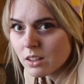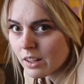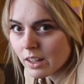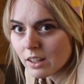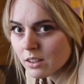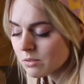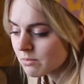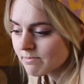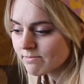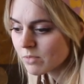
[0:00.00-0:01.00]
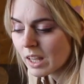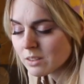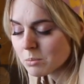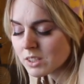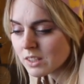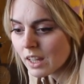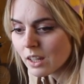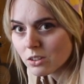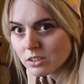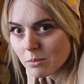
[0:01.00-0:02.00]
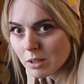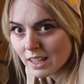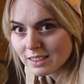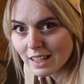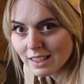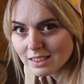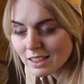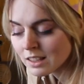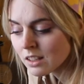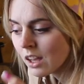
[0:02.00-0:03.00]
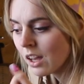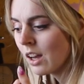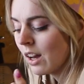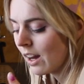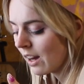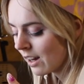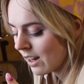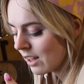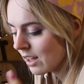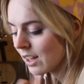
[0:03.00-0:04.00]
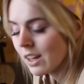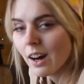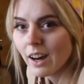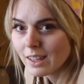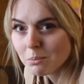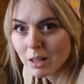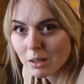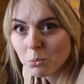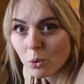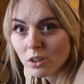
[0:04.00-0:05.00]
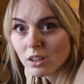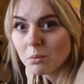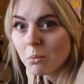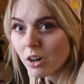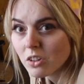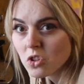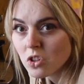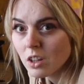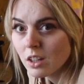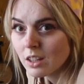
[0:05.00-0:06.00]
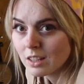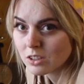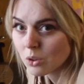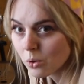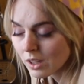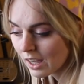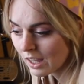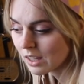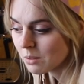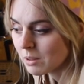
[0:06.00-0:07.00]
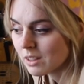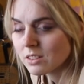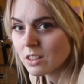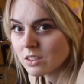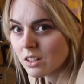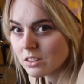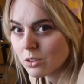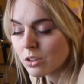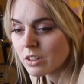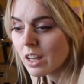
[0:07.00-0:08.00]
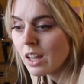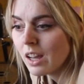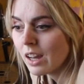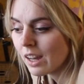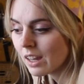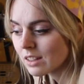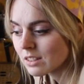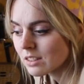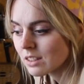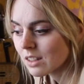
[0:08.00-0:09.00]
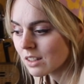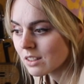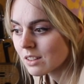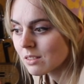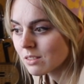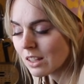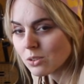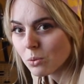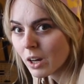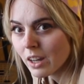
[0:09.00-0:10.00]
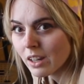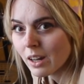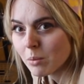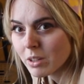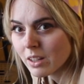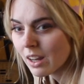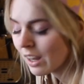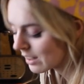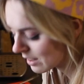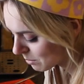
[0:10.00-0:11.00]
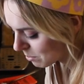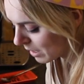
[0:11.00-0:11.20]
like, as a mistake or something, as an accident. I can plant more in March. It's okay because I started early, and that's why I didn't